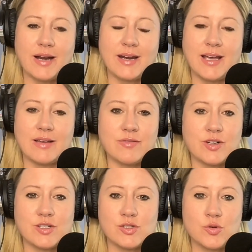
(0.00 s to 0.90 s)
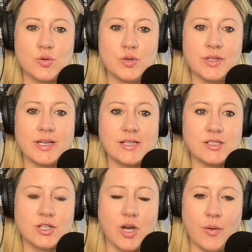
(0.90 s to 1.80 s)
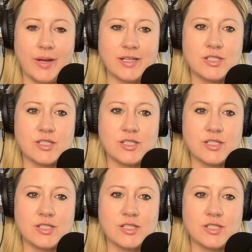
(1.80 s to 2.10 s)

night if their school is going,